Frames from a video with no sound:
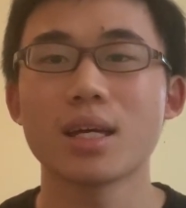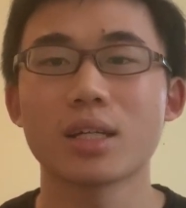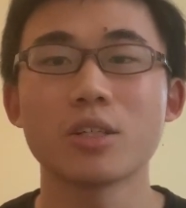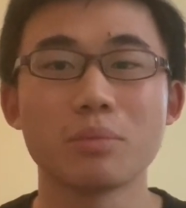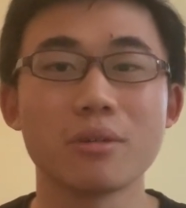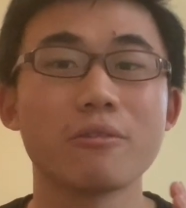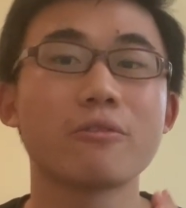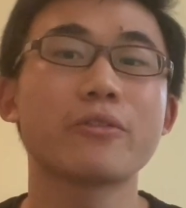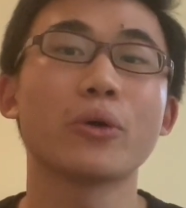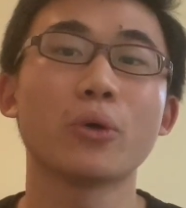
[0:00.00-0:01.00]
could be
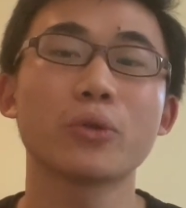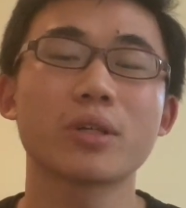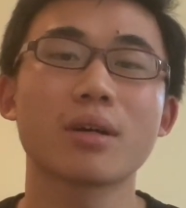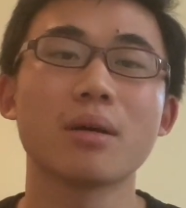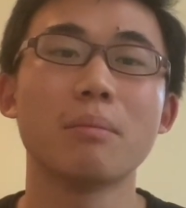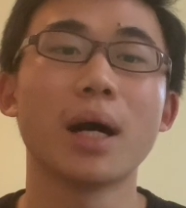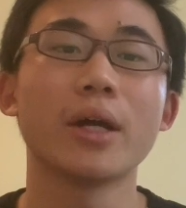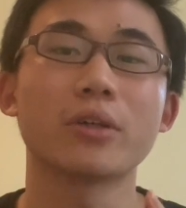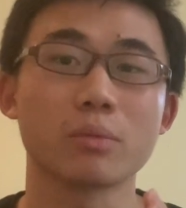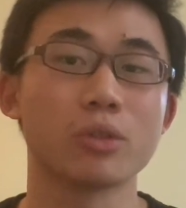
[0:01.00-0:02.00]
filled by
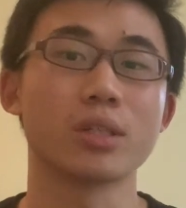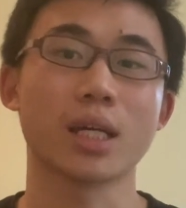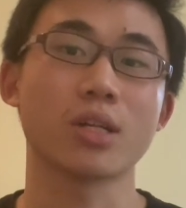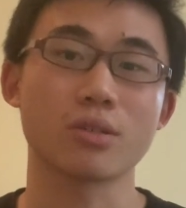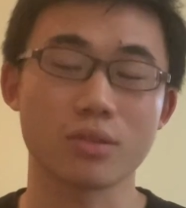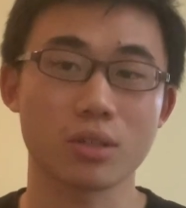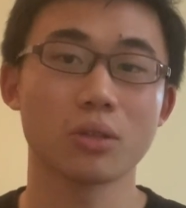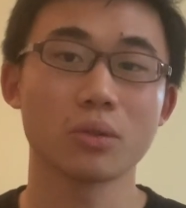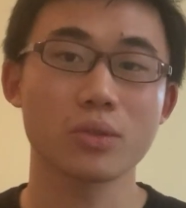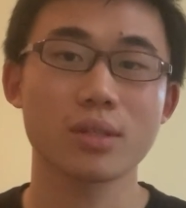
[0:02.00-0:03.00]
your communication
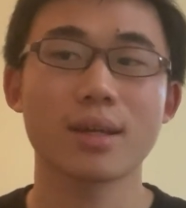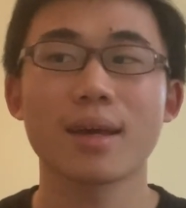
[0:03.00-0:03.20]
skills